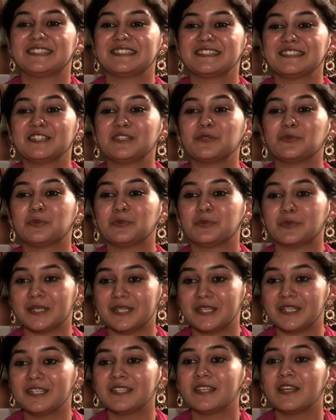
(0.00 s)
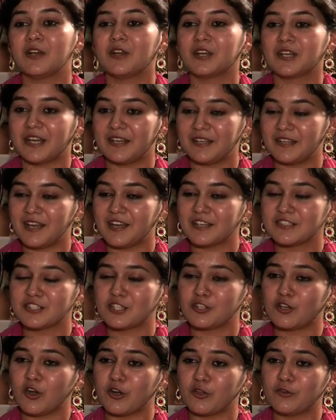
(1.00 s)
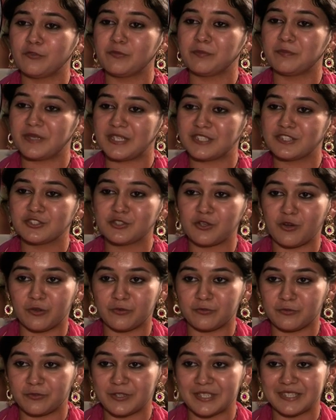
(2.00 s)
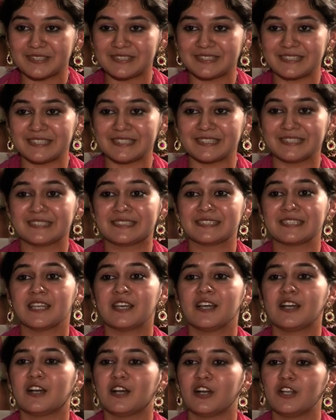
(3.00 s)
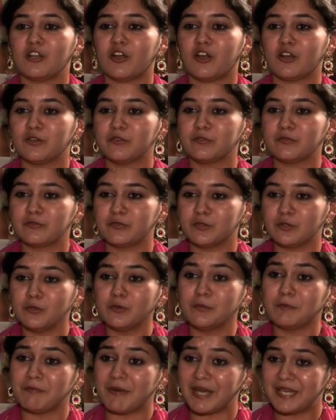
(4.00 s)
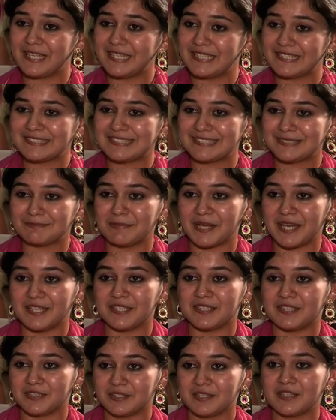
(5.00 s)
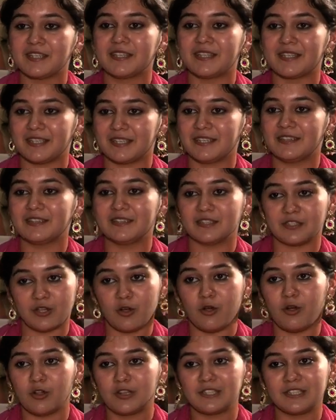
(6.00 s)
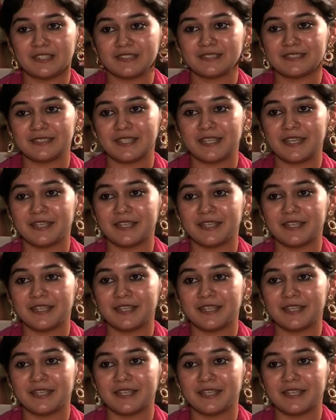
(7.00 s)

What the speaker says: Sister, the world conducts a lot of peace conferences. A lot of, money is spent in all these